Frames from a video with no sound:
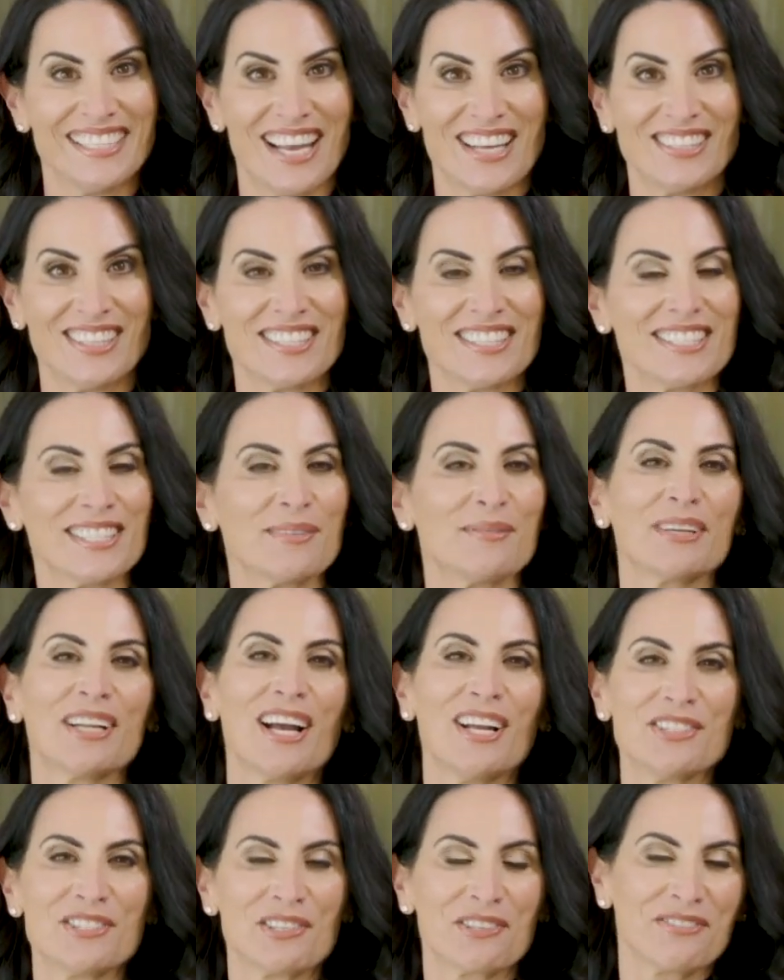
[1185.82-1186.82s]
now let's see what
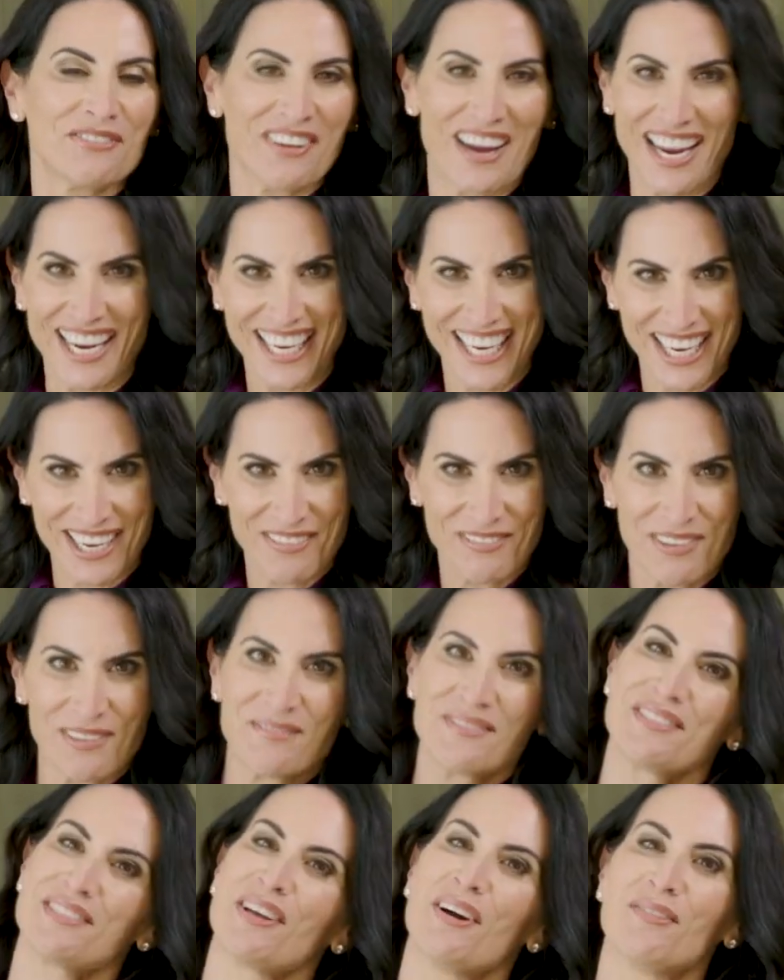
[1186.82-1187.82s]
Hunter Frankie from
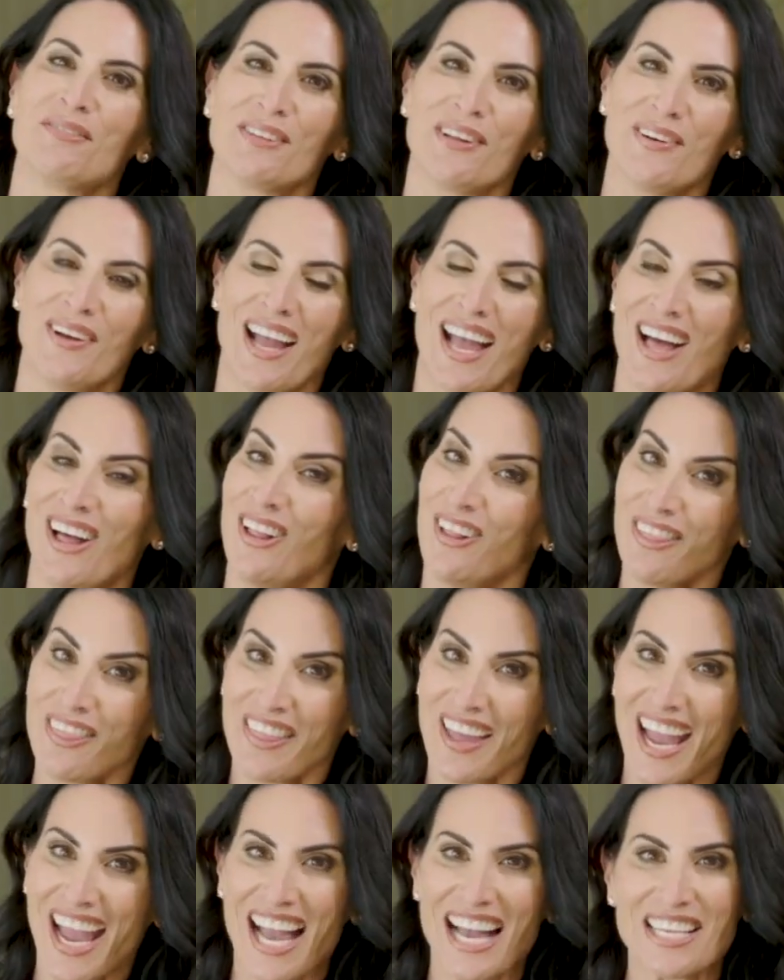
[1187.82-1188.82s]
SoFlo Health
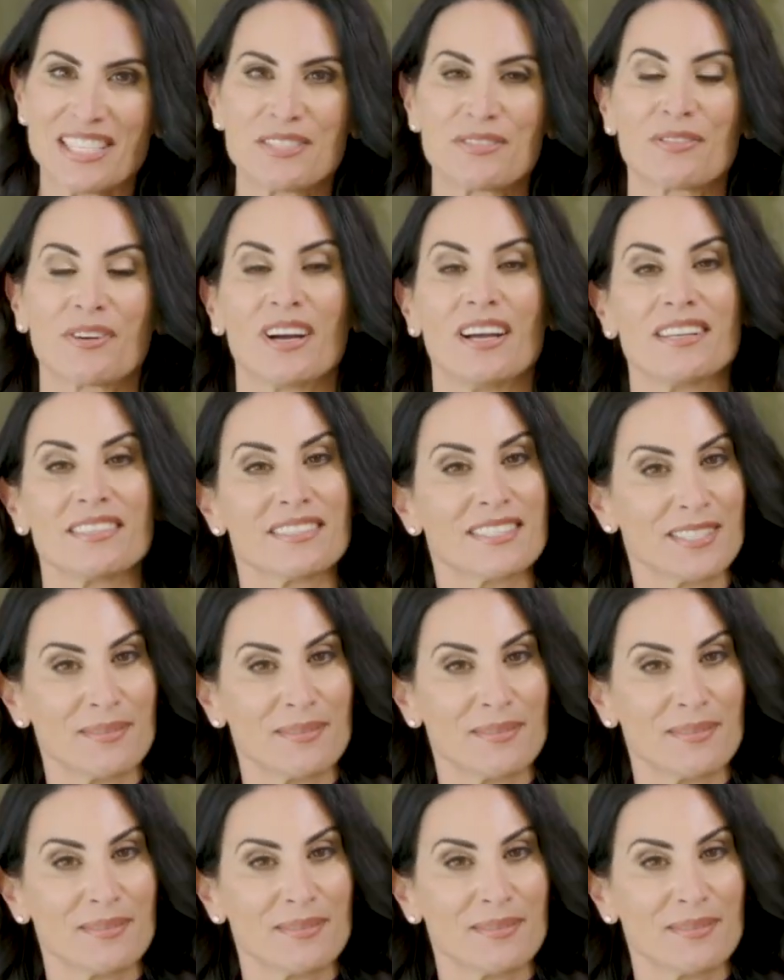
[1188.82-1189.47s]
has for us